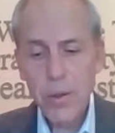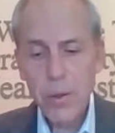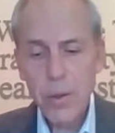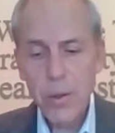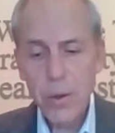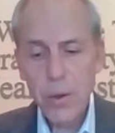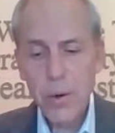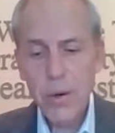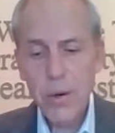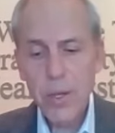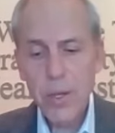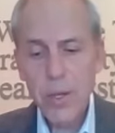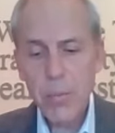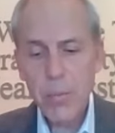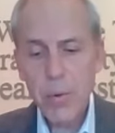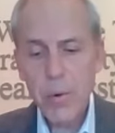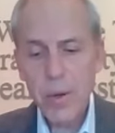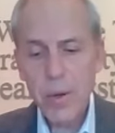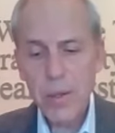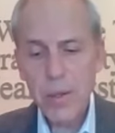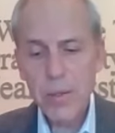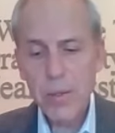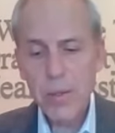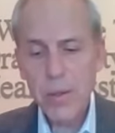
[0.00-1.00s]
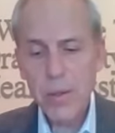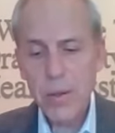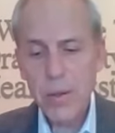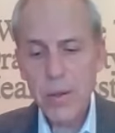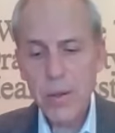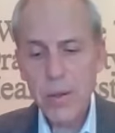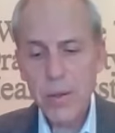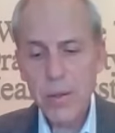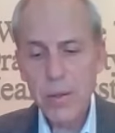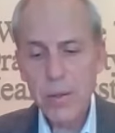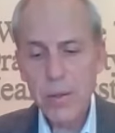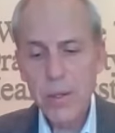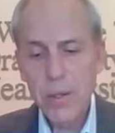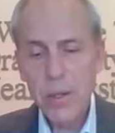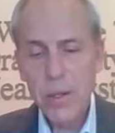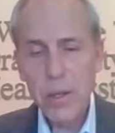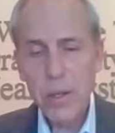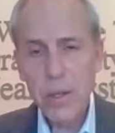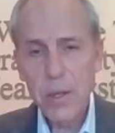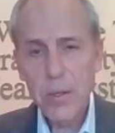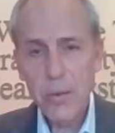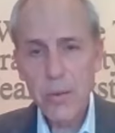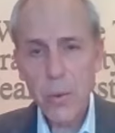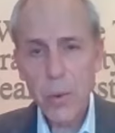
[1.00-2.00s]
30.0,
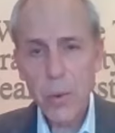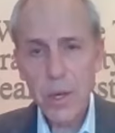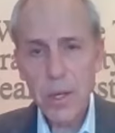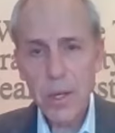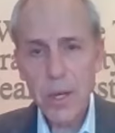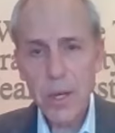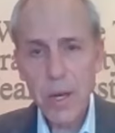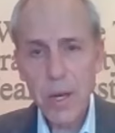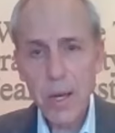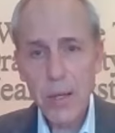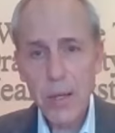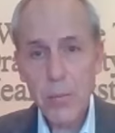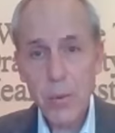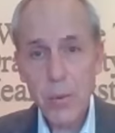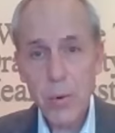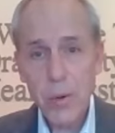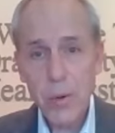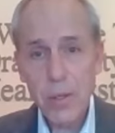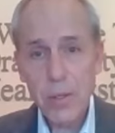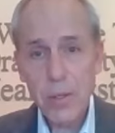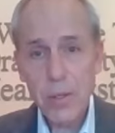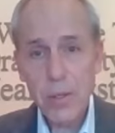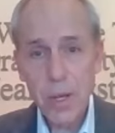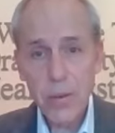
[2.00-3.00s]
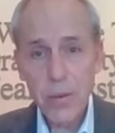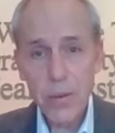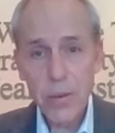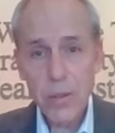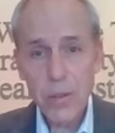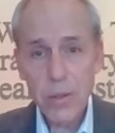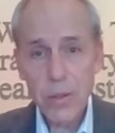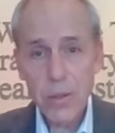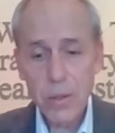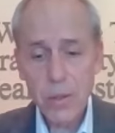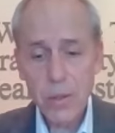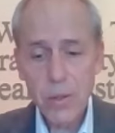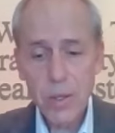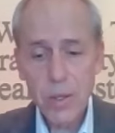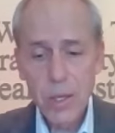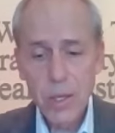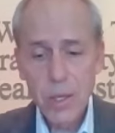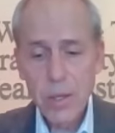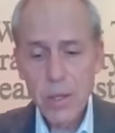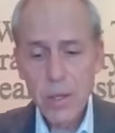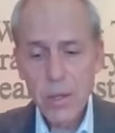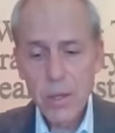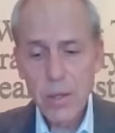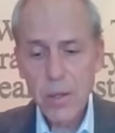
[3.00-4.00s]
and 29.7. So
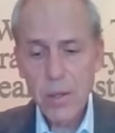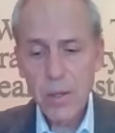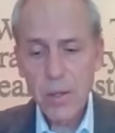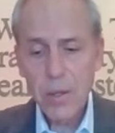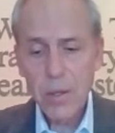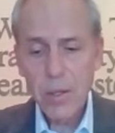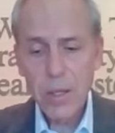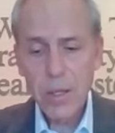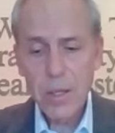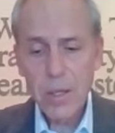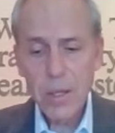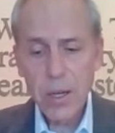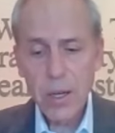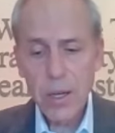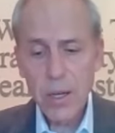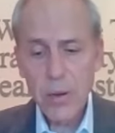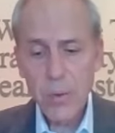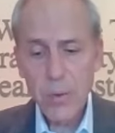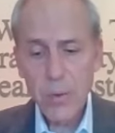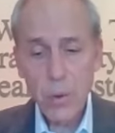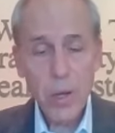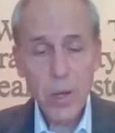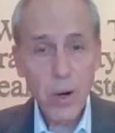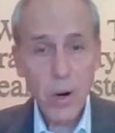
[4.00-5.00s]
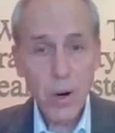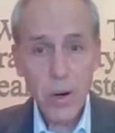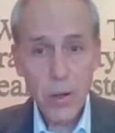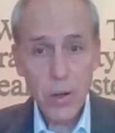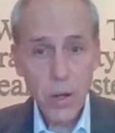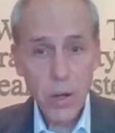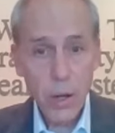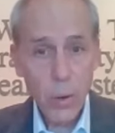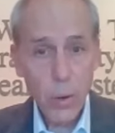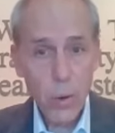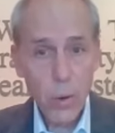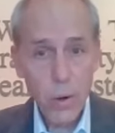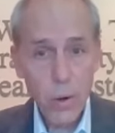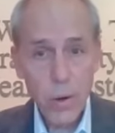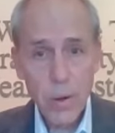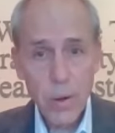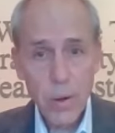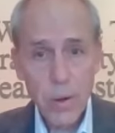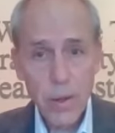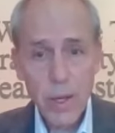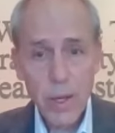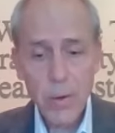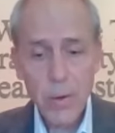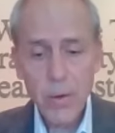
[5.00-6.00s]
clearly, we are lower
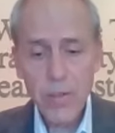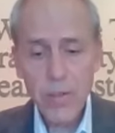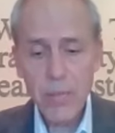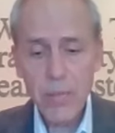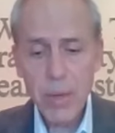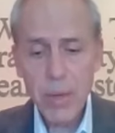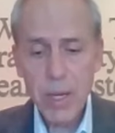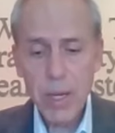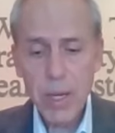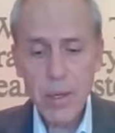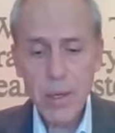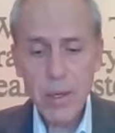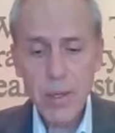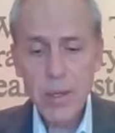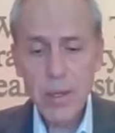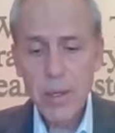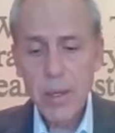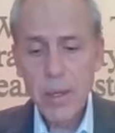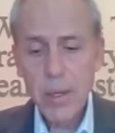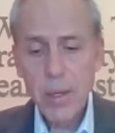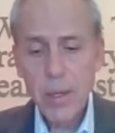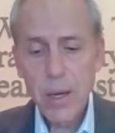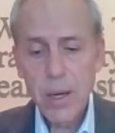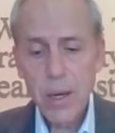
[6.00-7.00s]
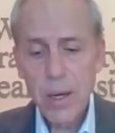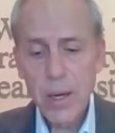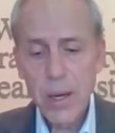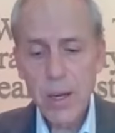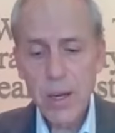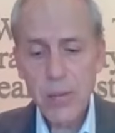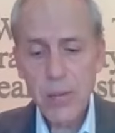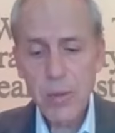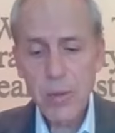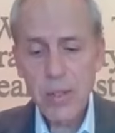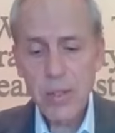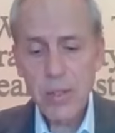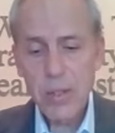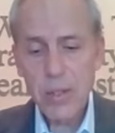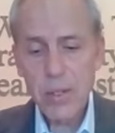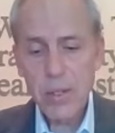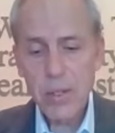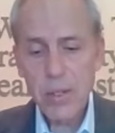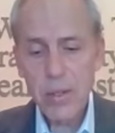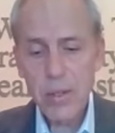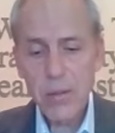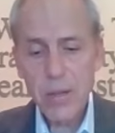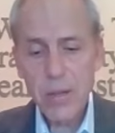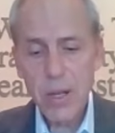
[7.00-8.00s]
than we've been, but
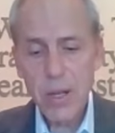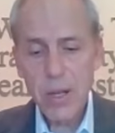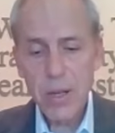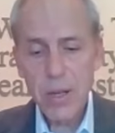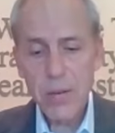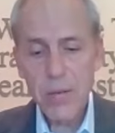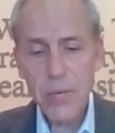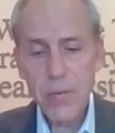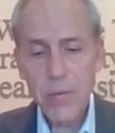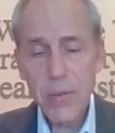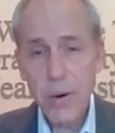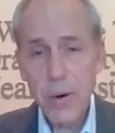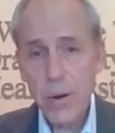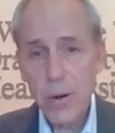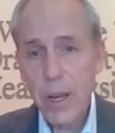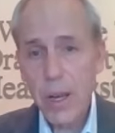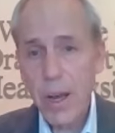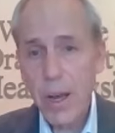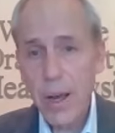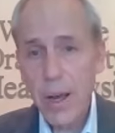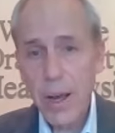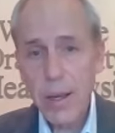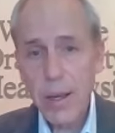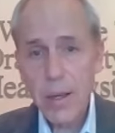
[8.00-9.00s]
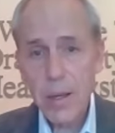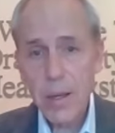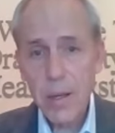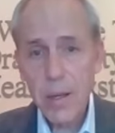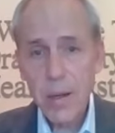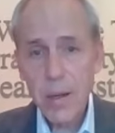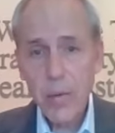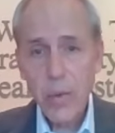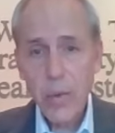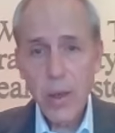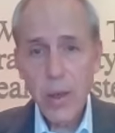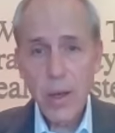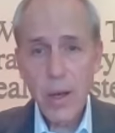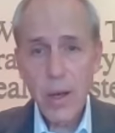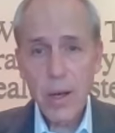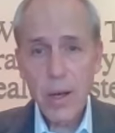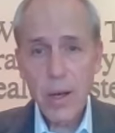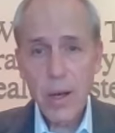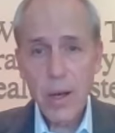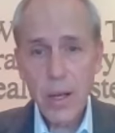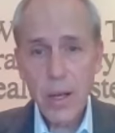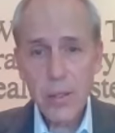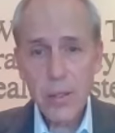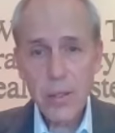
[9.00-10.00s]
still fairly high
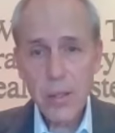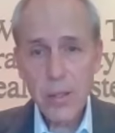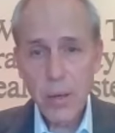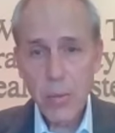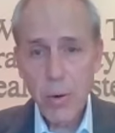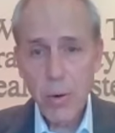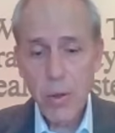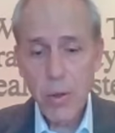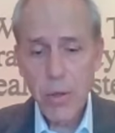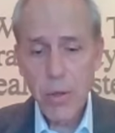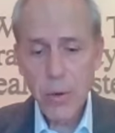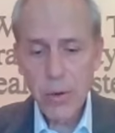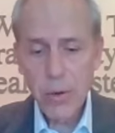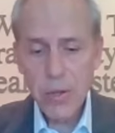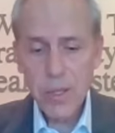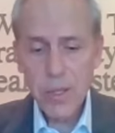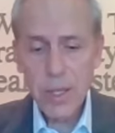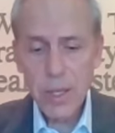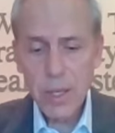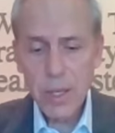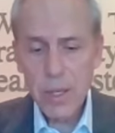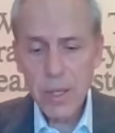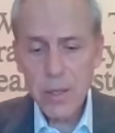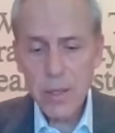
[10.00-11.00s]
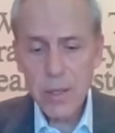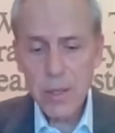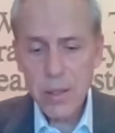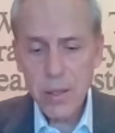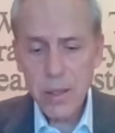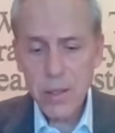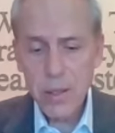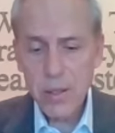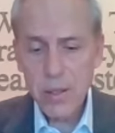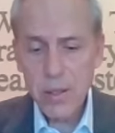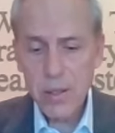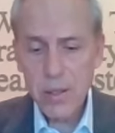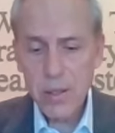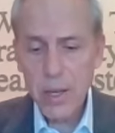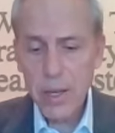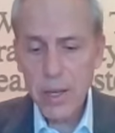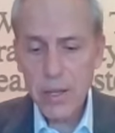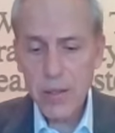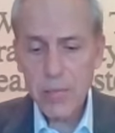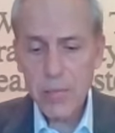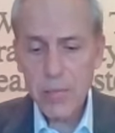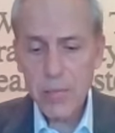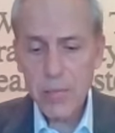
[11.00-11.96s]
as number 13 in the state.